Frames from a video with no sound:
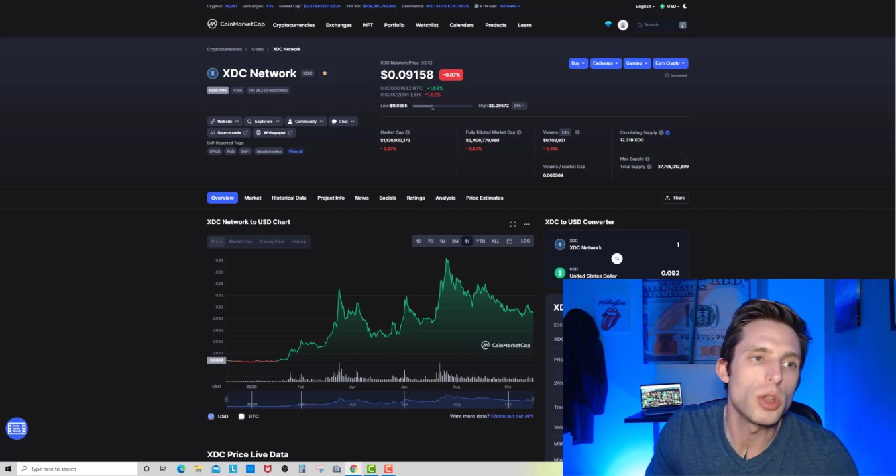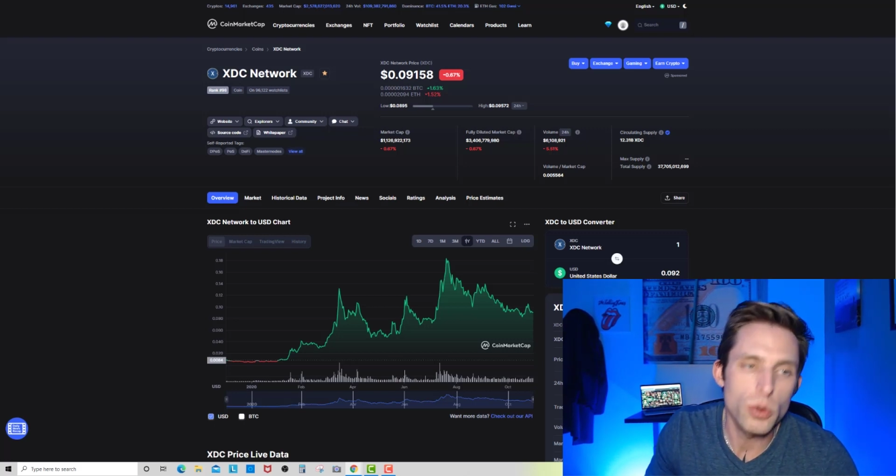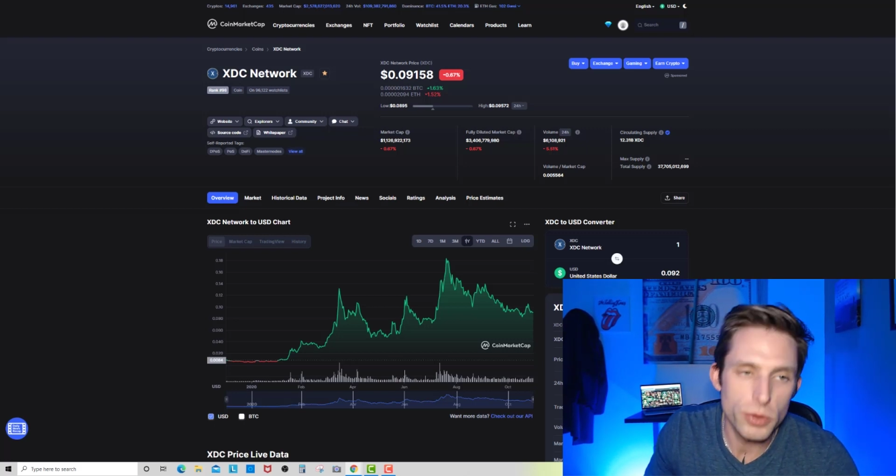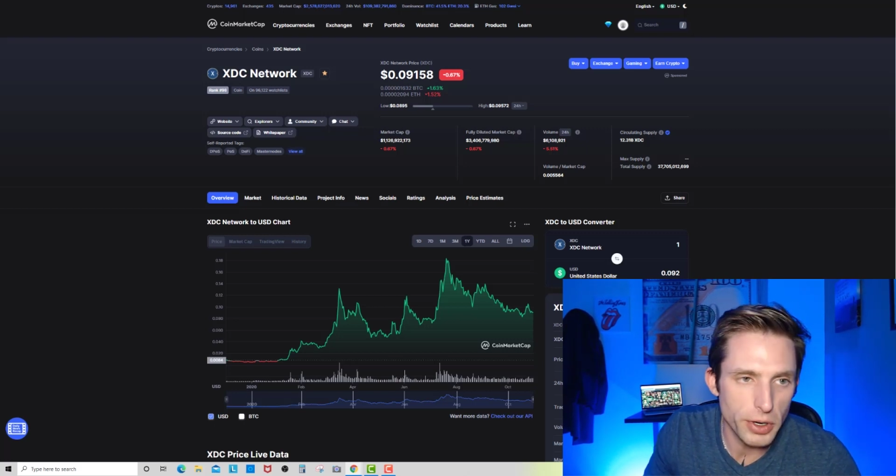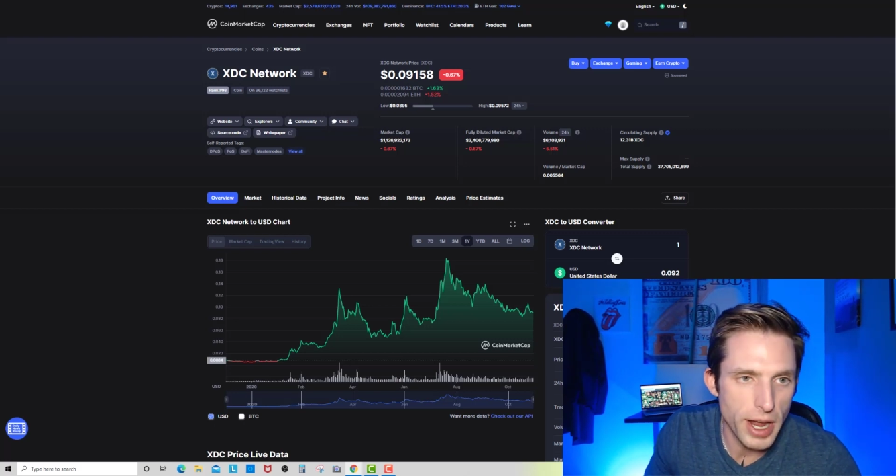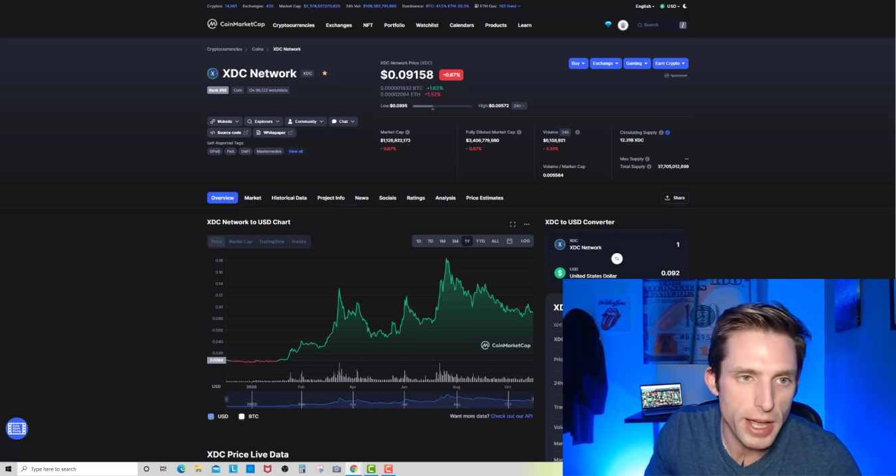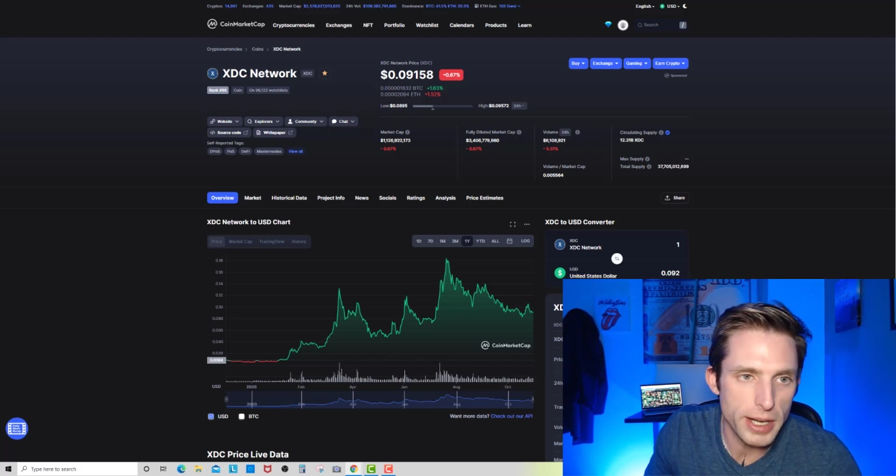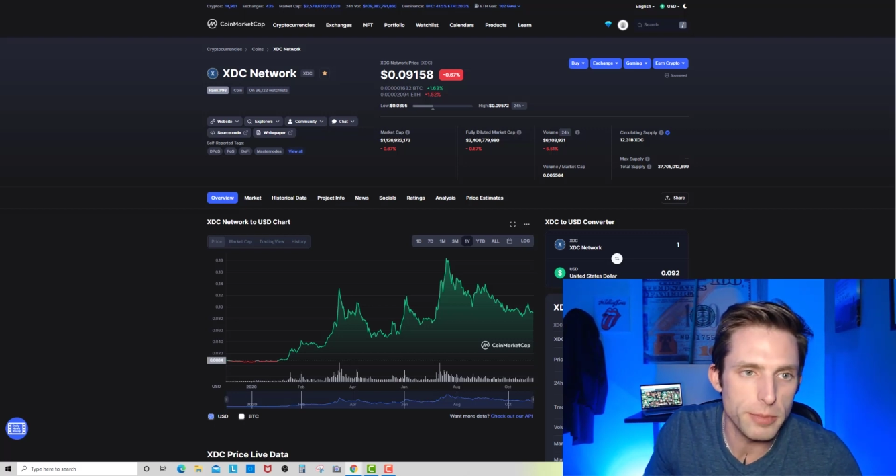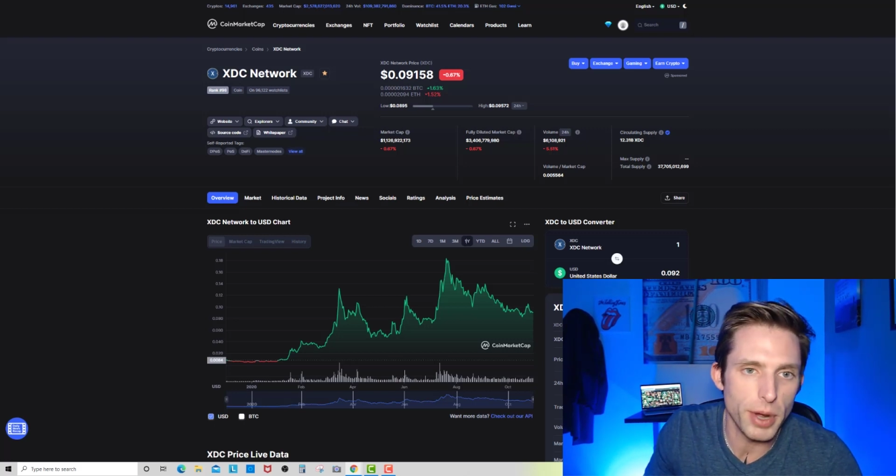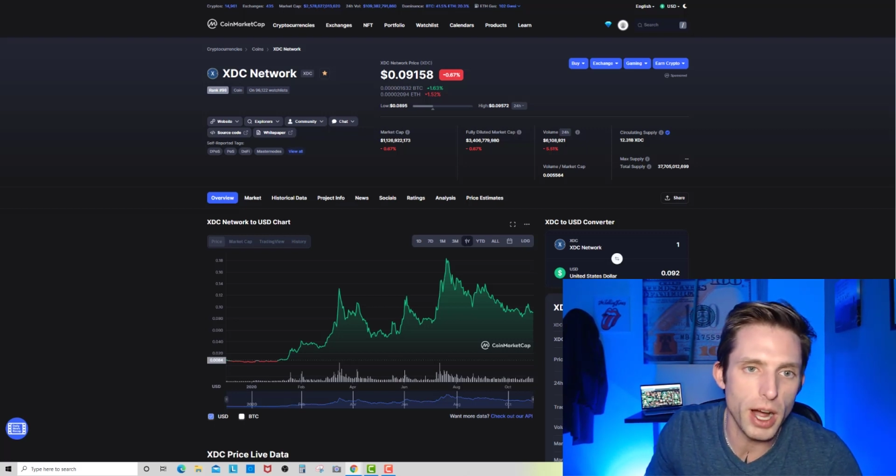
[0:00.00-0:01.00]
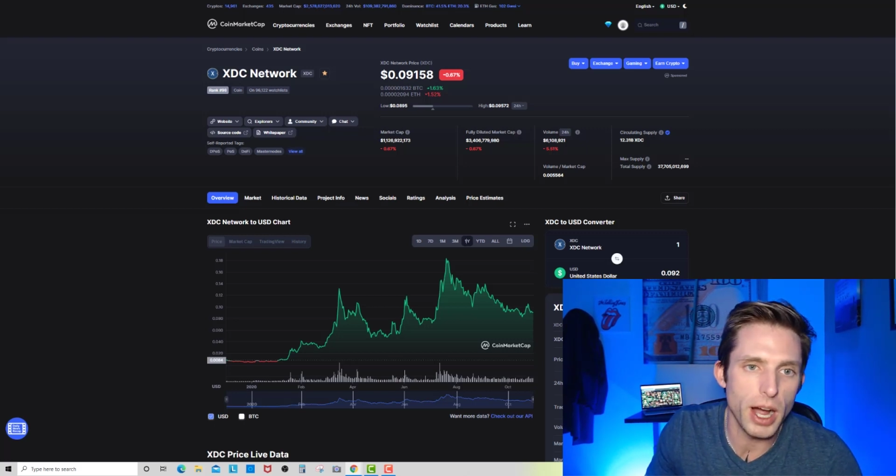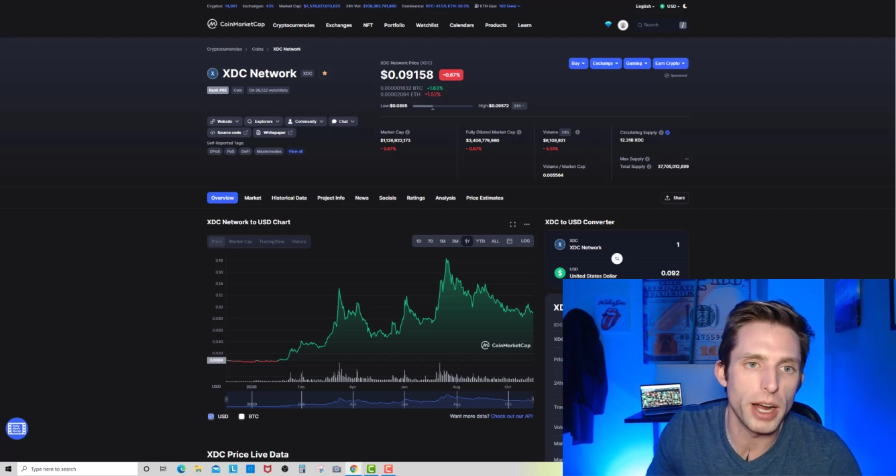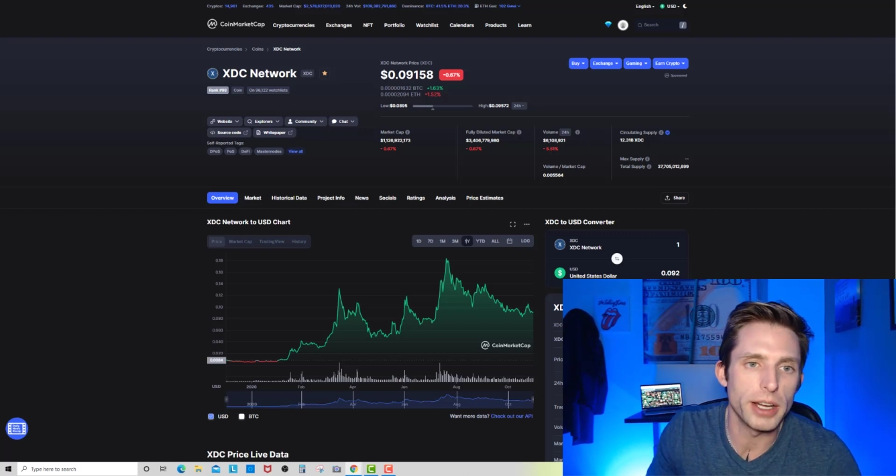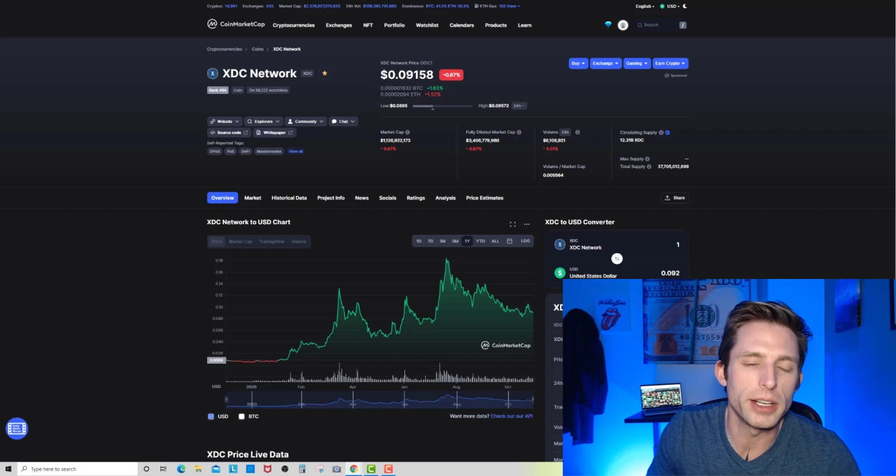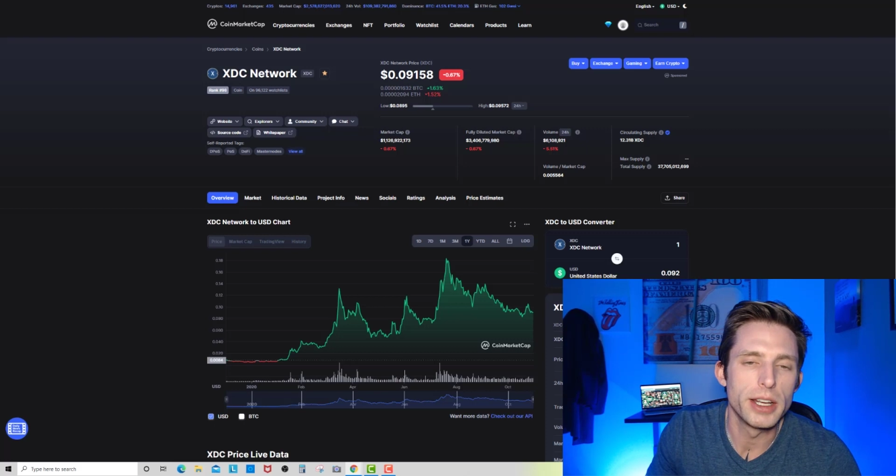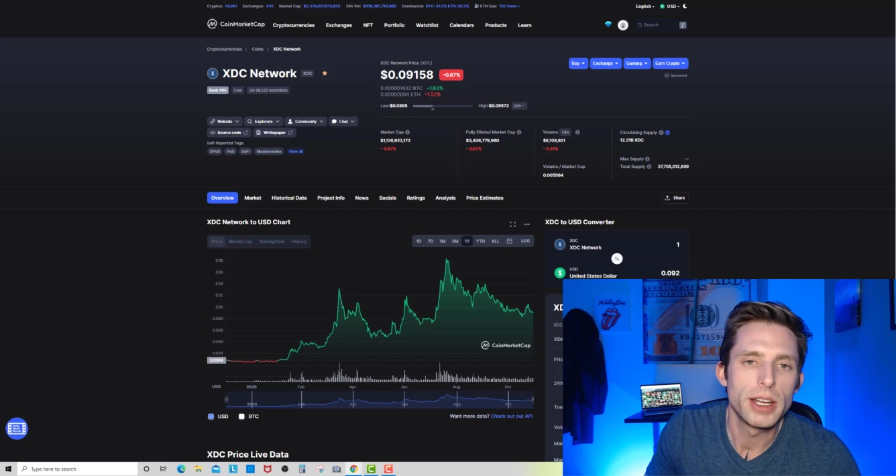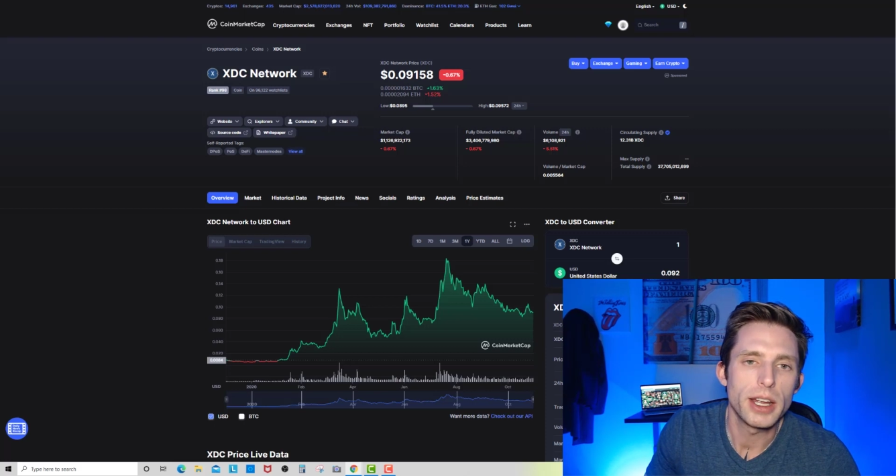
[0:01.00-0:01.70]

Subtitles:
who they're headed by,